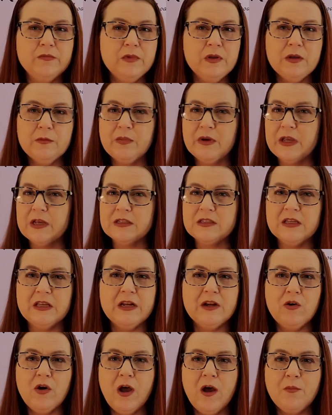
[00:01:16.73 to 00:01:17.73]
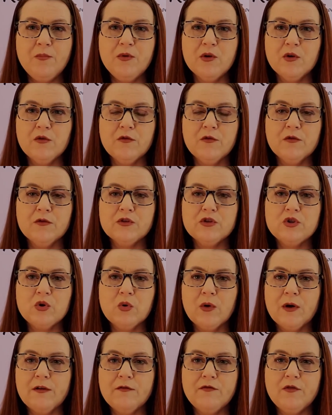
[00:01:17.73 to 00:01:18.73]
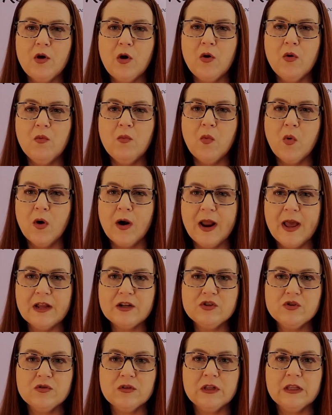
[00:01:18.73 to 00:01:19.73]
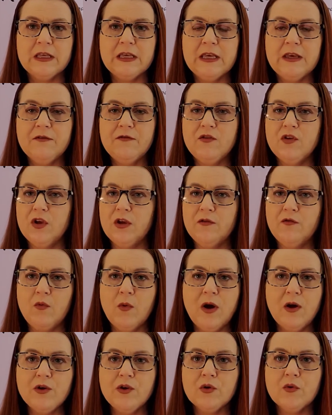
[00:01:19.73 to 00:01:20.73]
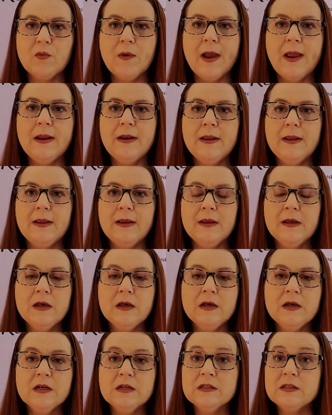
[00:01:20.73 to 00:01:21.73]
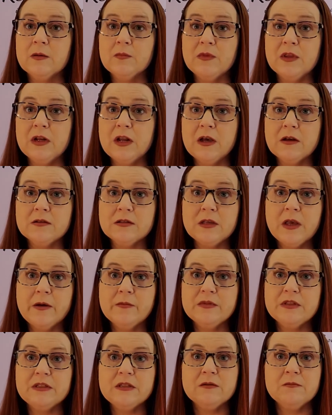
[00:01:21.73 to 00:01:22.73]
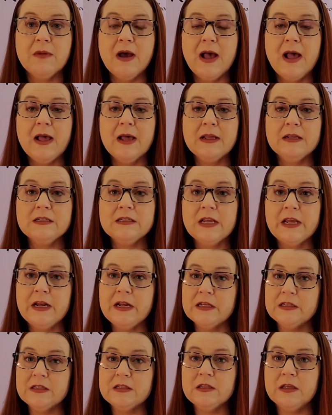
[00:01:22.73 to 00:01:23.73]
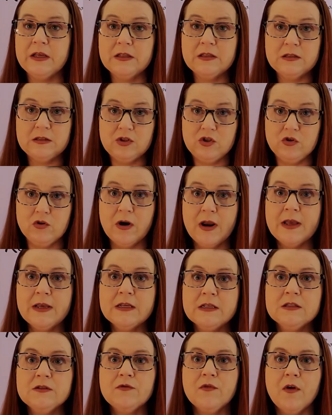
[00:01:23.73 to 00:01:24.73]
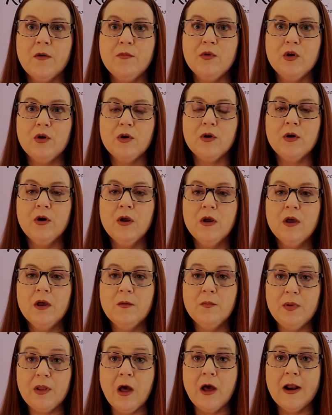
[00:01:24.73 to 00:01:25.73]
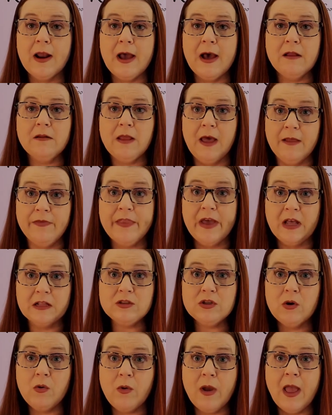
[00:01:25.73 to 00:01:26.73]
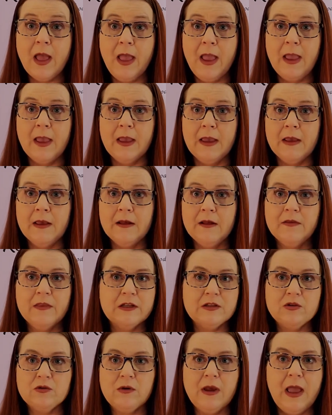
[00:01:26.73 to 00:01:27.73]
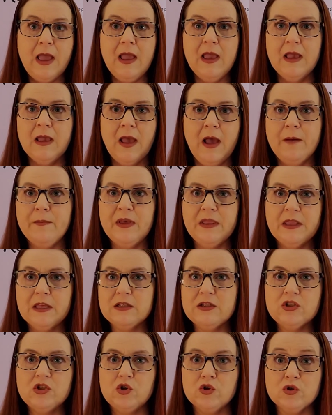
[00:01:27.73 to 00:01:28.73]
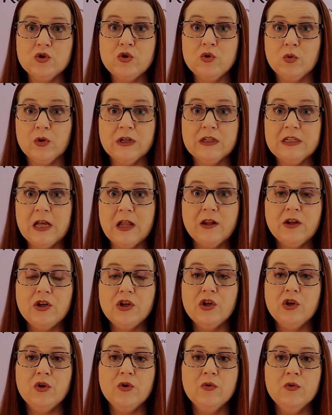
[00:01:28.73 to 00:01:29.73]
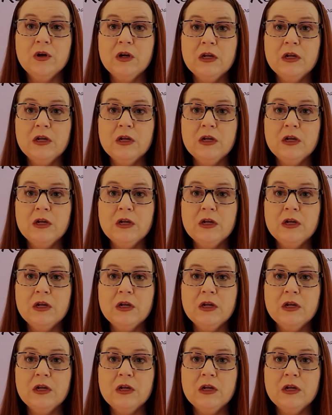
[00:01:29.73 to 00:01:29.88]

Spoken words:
because it'll help your story flow more naturally. If while you're writing, something else comes to mind and it strays from your plot outline, that's okay. That's okay. I mean, that's your story telling you